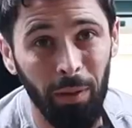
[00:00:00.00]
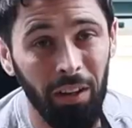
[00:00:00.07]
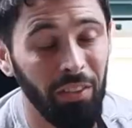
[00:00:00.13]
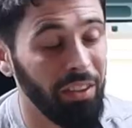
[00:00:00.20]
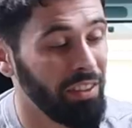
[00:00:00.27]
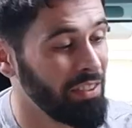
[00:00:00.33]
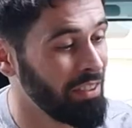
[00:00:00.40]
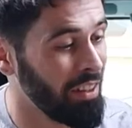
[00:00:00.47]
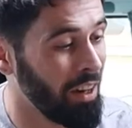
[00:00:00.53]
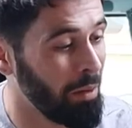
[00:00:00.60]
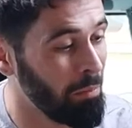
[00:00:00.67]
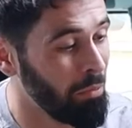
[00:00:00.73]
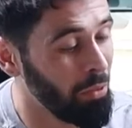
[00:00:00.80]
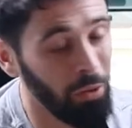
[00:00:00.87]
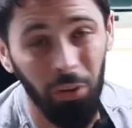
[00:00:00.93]
about this,
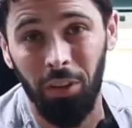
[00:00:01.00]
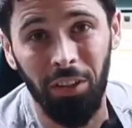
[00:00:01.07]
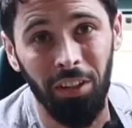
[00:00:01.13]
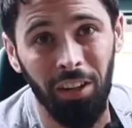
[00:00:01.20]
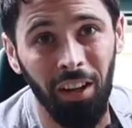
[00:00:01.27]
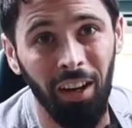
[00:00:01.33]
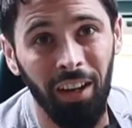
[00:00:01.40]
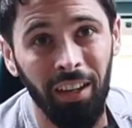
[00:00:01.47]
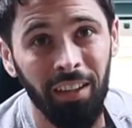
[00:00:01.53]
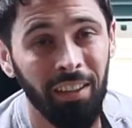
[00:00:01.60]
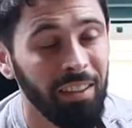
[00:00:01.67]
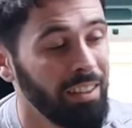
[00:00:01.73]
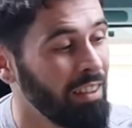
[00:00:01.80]
I'm not gonna lie.